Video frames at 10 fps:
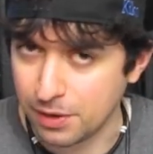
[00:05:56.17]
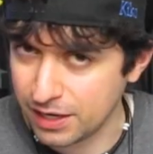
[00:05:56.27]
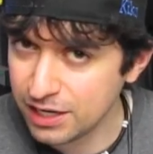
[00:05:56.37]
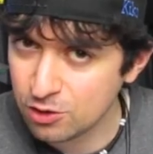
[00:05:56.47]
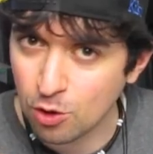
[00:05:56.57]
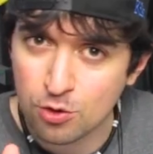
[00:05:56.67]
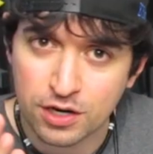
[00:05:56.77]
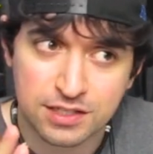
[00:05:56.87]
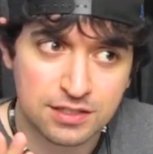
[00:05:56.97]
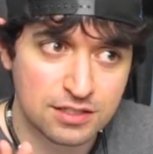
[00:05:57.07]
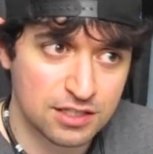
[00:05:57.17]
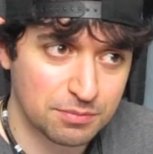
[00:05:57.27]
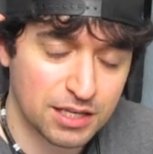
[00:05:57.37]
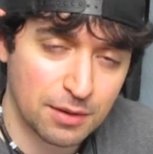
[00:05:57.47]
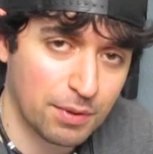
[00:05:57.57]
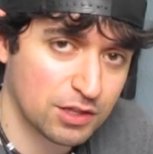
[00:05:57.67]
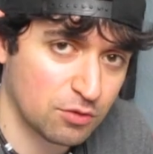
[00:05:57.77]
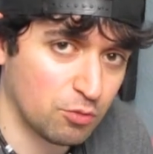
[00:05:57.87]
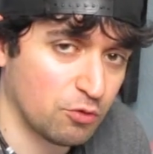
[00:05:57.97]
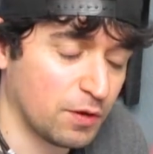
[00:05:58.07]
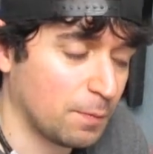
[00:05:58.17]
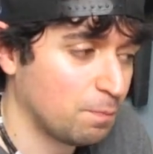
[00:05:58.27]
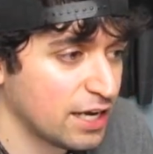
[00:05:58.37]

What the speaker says: but he noticed something about the movie.